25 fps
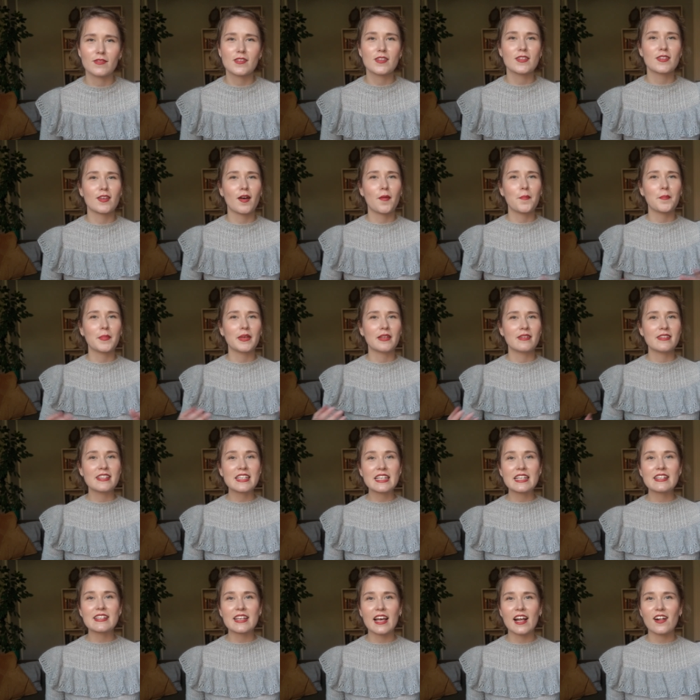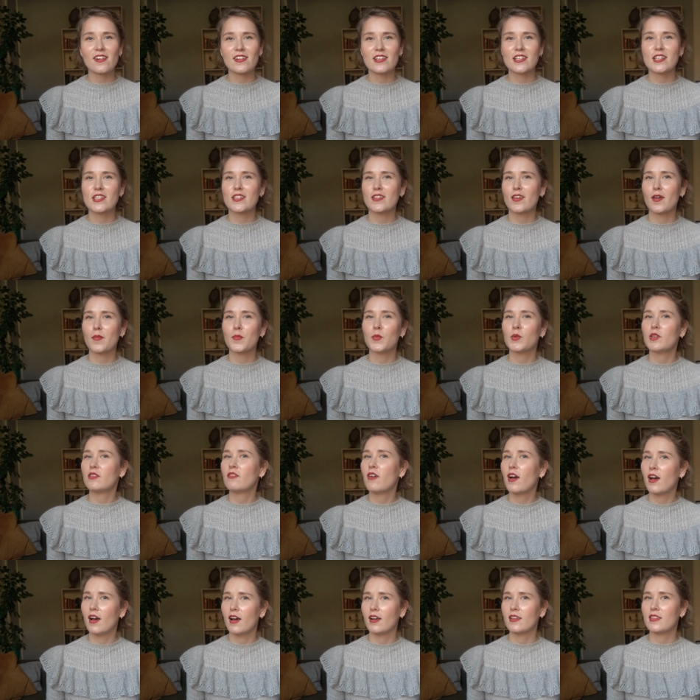some in detail and some will have
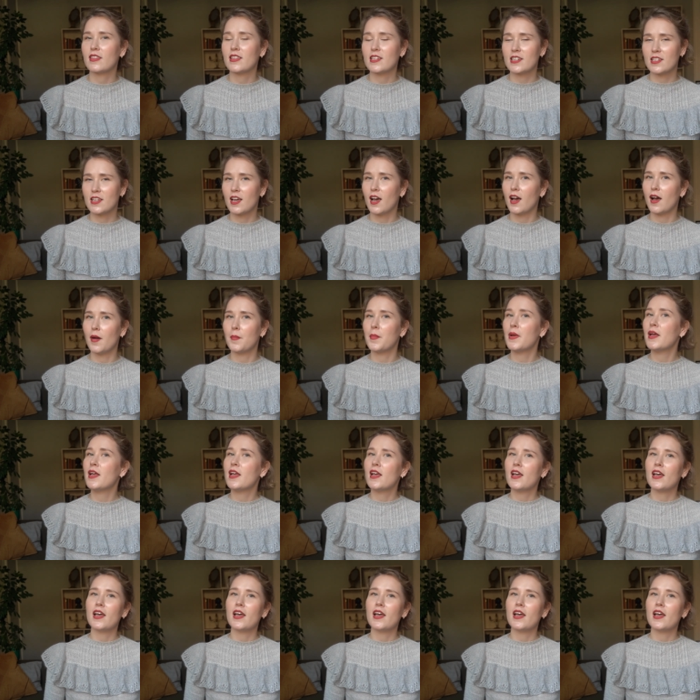heard the term,